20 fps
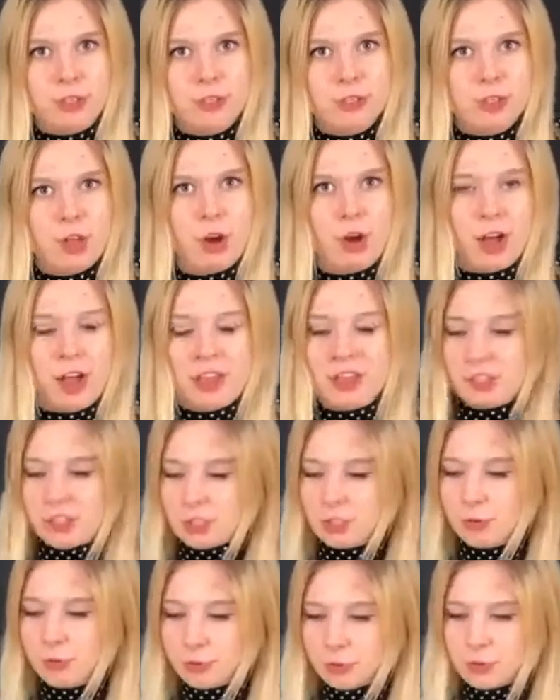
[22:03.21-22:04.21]
So
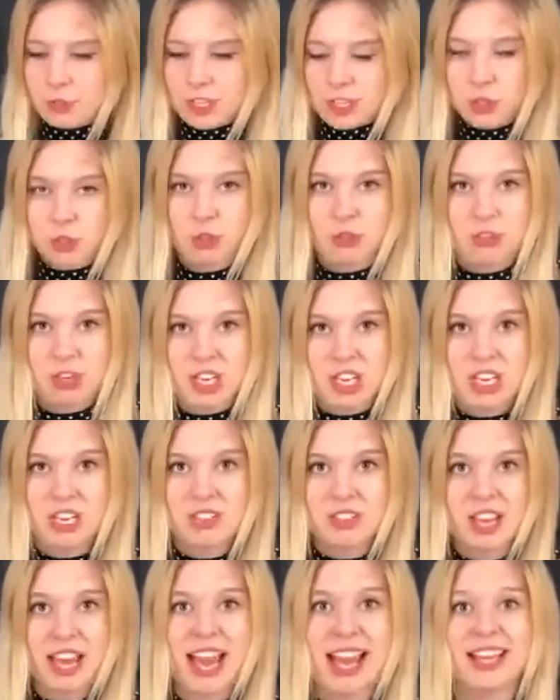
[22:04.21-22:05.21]
this is a food that you
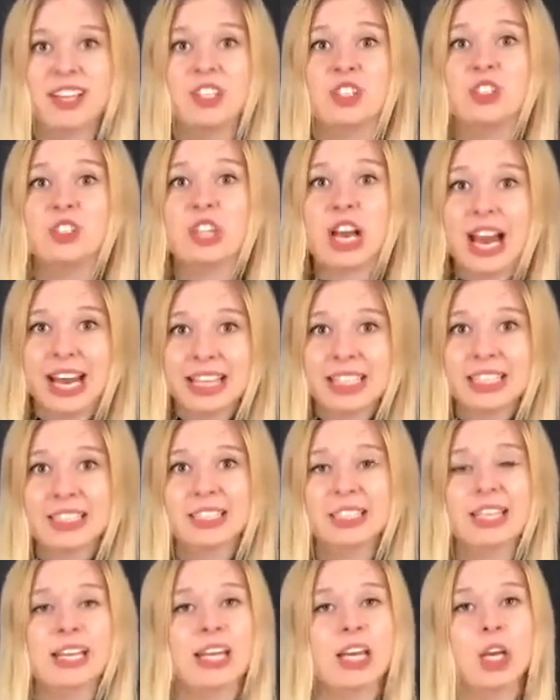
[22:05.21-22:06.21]
eat and it
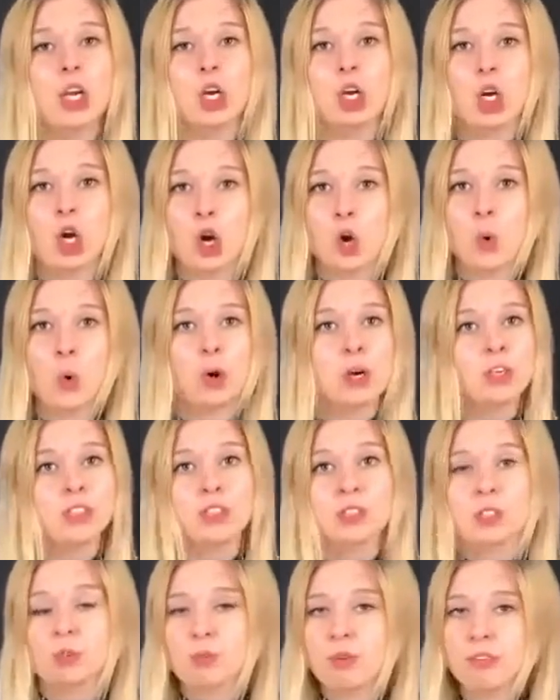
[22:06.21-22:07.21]
directly goes
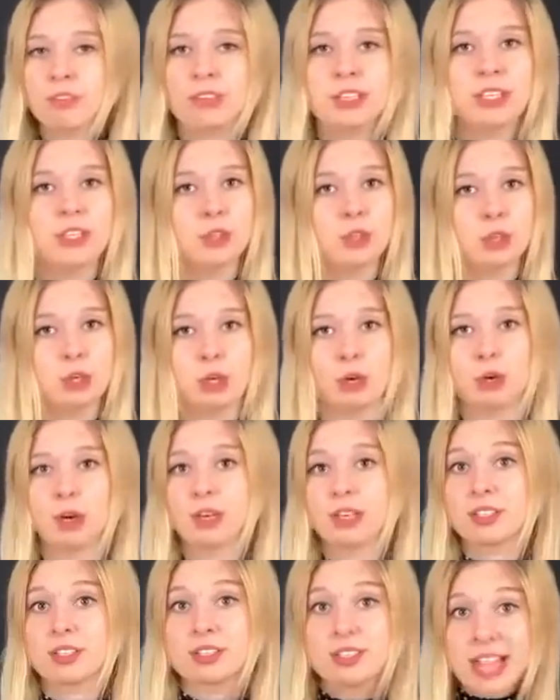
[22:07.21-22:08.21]
swiftly to
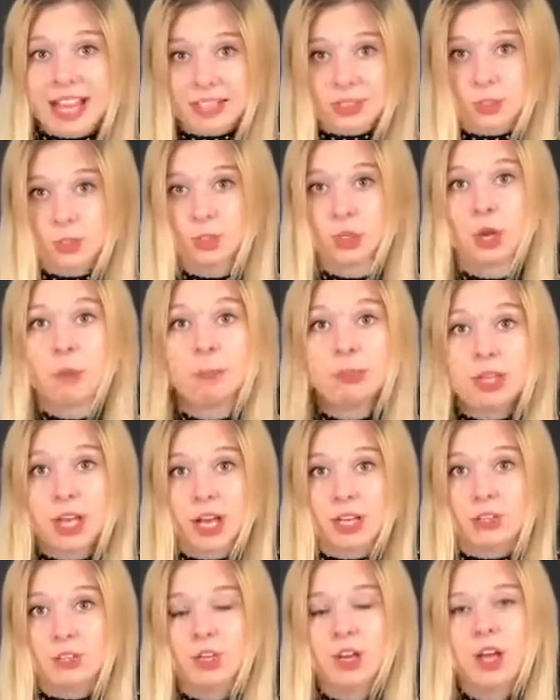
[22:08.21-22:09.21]
your cells, to your
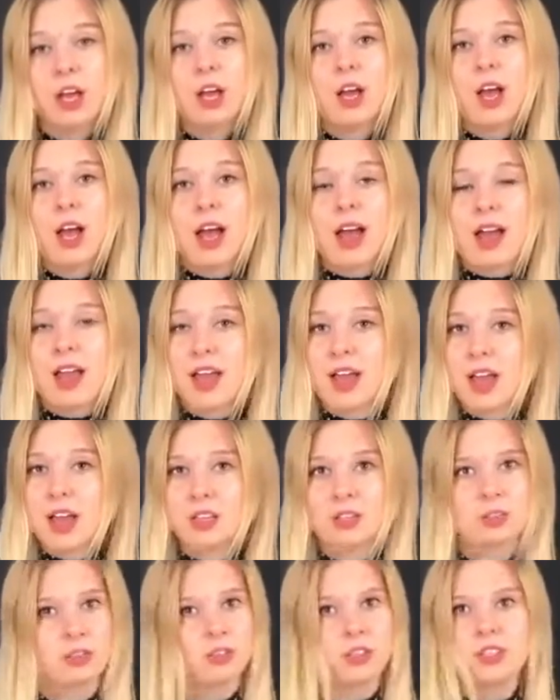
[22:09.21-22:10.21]
blood.
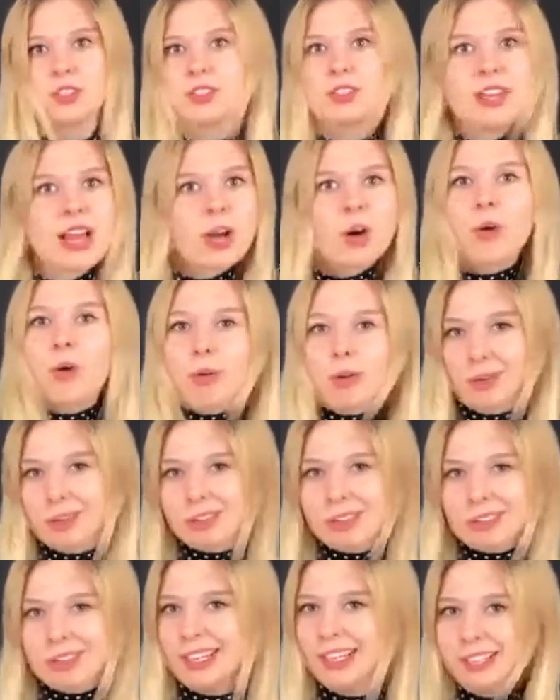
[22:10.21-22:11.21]
And isn't that
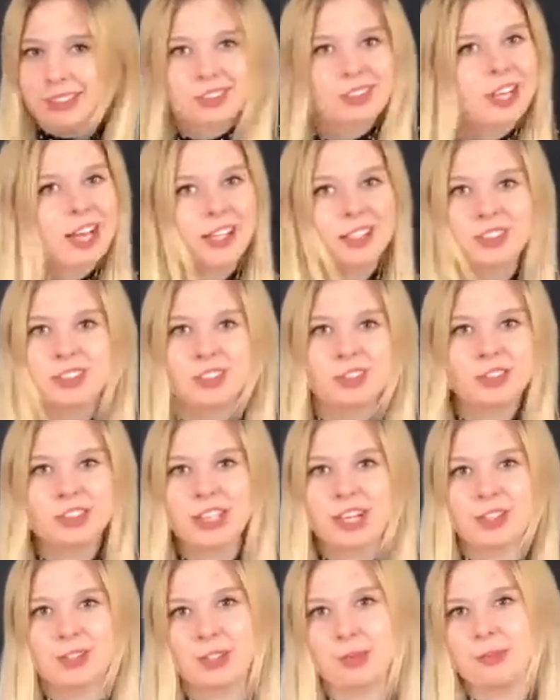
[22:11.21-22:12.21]
cool? Like, that's
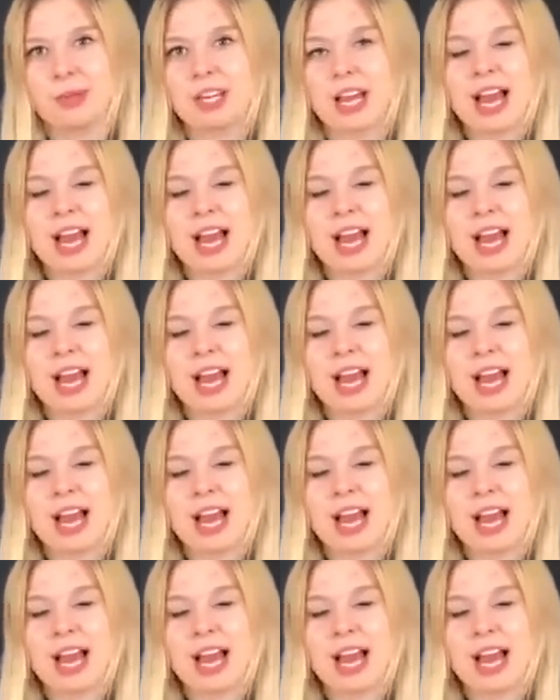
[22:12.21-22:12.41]
really awesome.